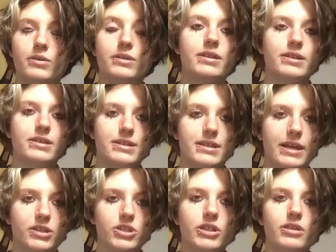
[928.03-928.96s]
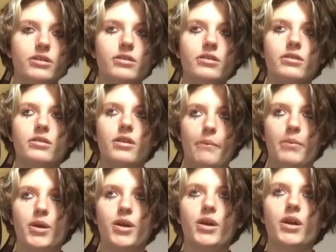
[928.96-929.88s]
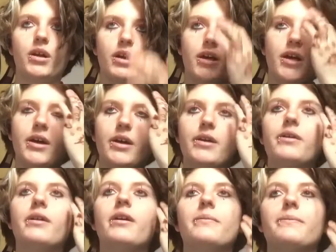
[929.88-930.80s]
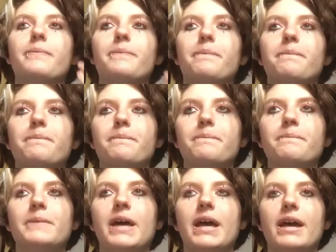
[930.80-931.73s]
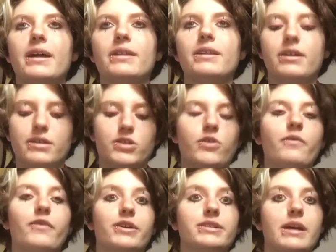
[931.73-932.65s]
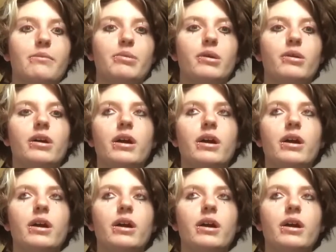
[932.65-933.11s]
section number, and so for example,